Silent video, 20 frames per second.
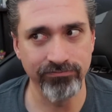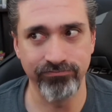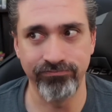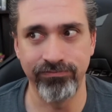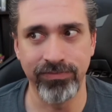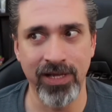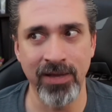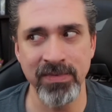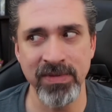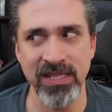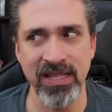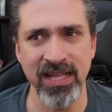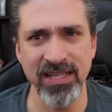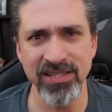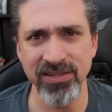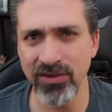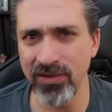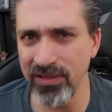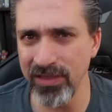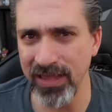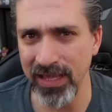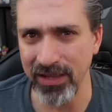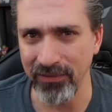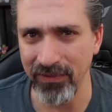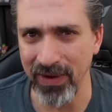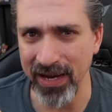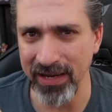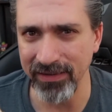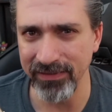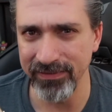I mean, that's a good thing,
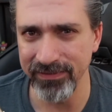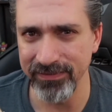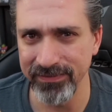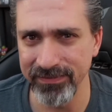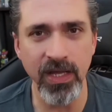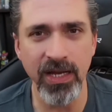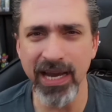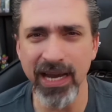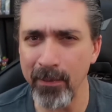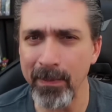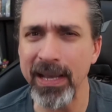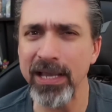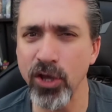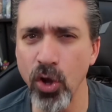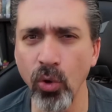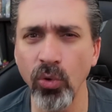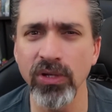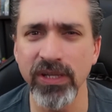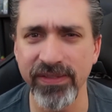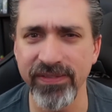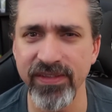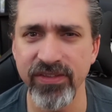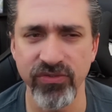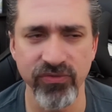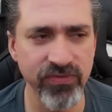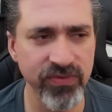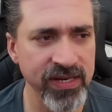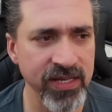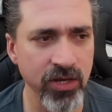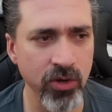right? Now, my goal in this
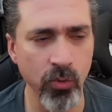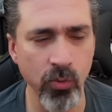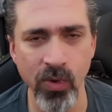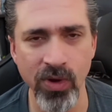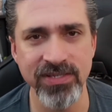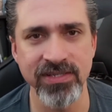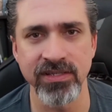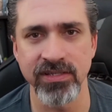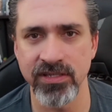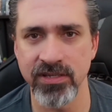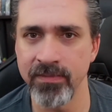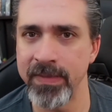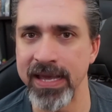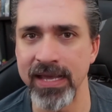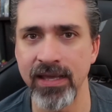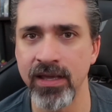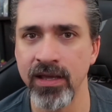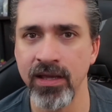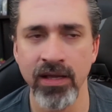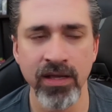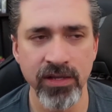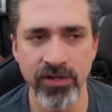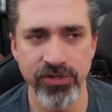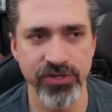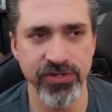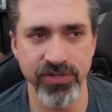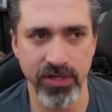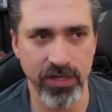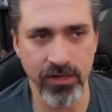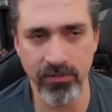video wasn't to make
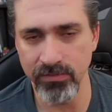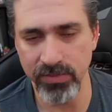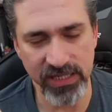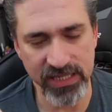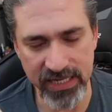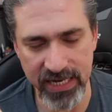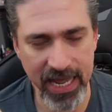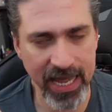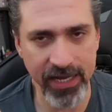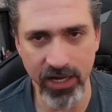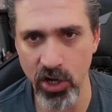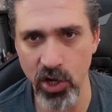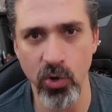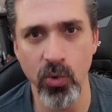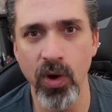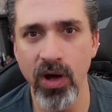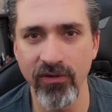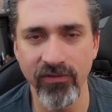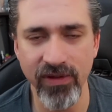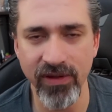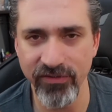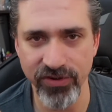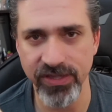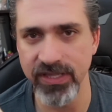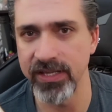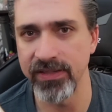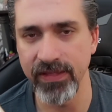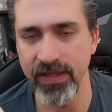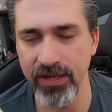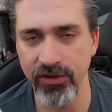just a complete echo of
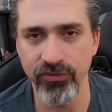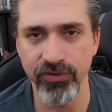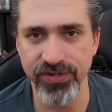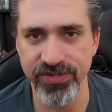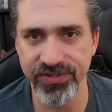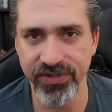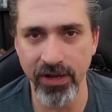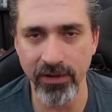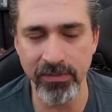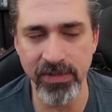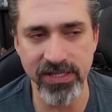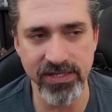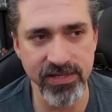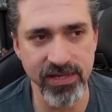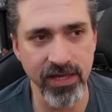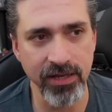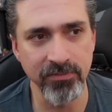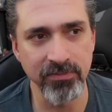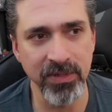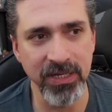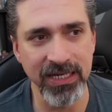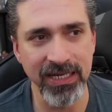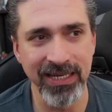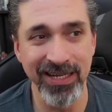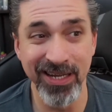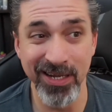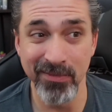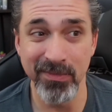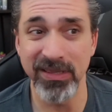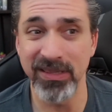everything that Chris Stuckman said, but
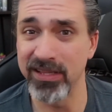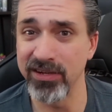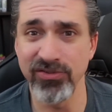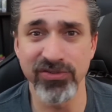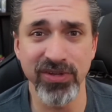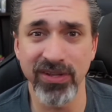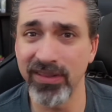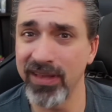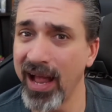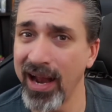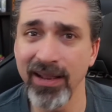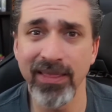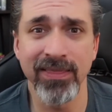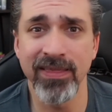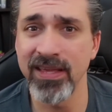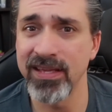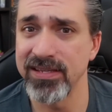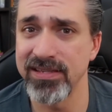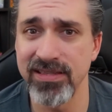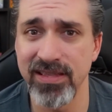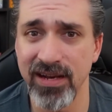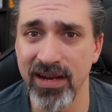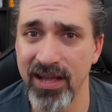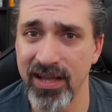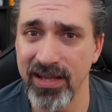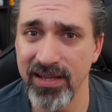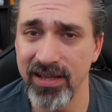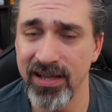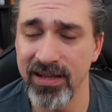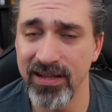there's a lot of things that
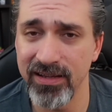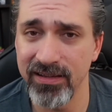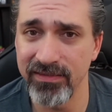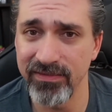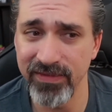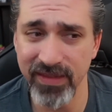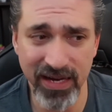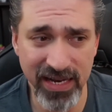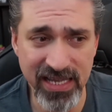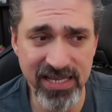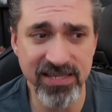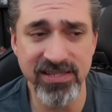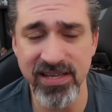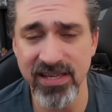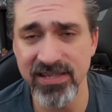that he says